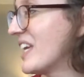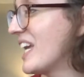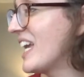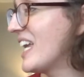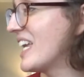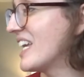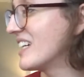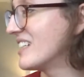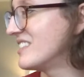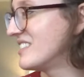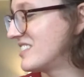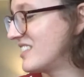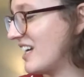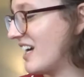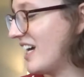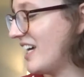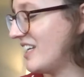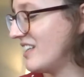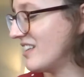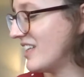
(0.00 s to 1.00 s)
And
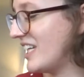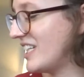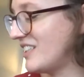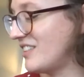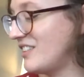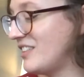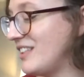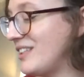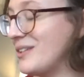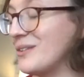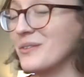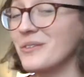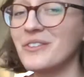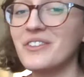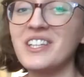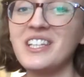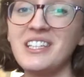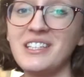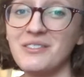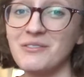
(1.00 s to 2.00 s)
I like to use
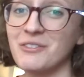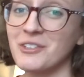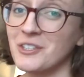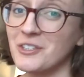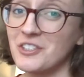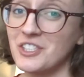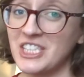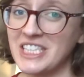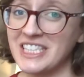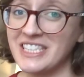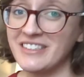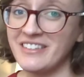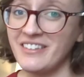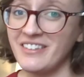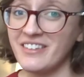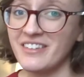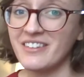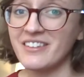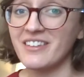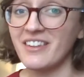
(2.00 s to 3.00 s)
the
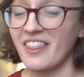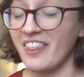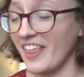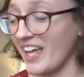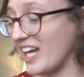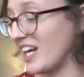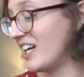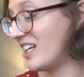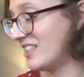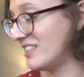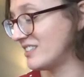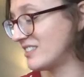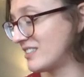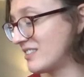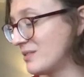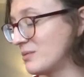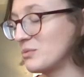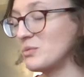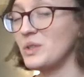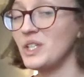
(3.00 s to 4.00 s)
inversions
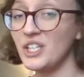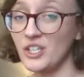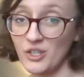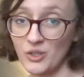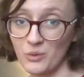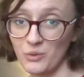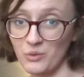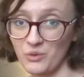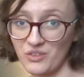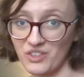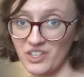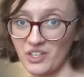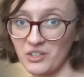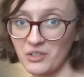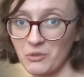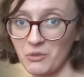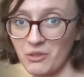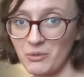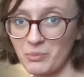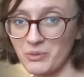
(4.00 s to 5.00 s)
that we use in our
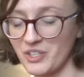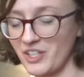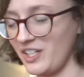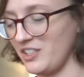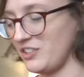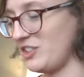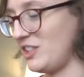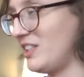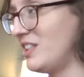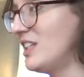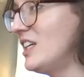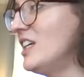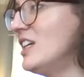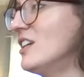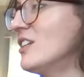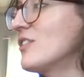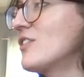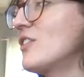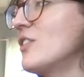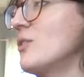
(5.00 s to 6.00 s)
chord progression.
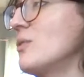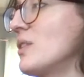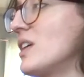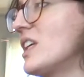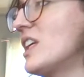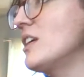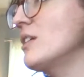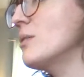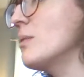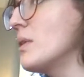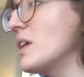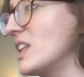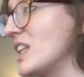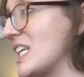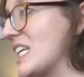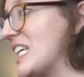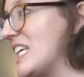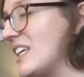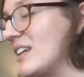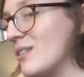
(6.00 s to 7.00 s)
So here we're in the
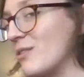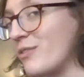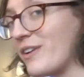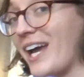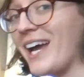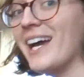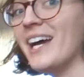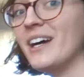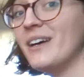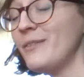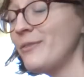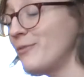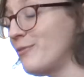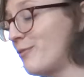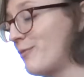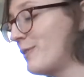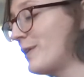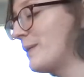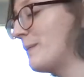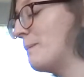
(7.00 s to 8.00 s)
key of
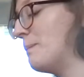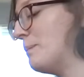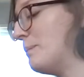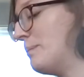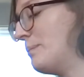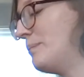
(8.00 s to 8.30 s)
F.